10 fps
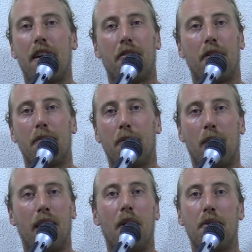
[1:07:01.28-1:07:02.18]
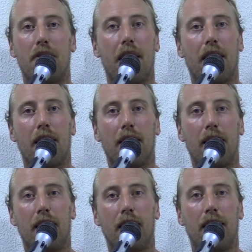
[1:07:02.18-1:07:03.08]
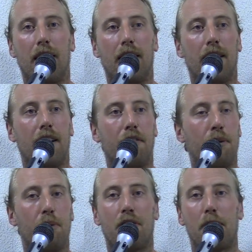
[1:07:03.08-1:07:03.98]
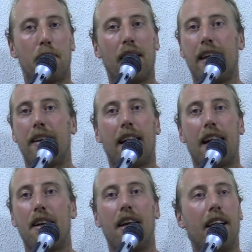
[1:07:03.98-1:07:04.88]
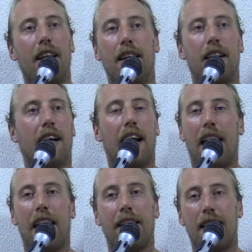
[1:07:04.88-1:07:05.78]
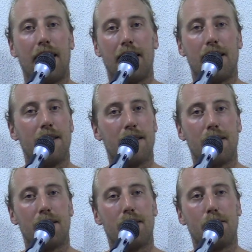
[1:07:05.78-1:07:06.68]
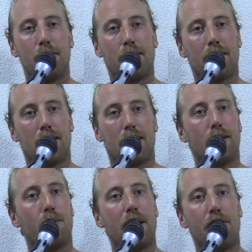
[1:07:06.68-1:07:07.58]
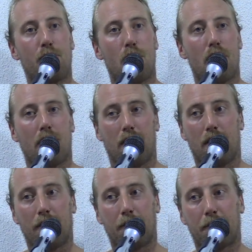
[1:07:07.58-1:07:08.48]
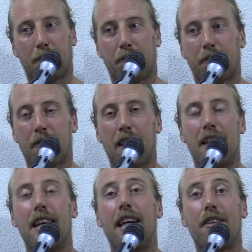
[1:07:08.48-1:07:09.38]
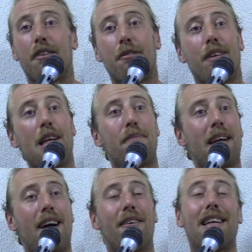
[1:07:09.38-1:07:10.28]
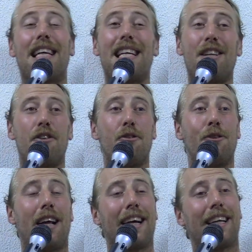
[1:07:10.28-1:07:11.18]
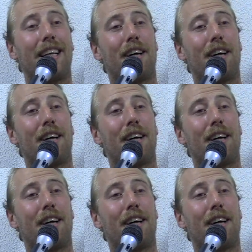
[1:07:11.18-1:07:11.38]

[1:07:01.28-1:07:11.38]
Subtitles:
of them while I was there. If it was a play that and they almost always worked. And so deep down he knew, like,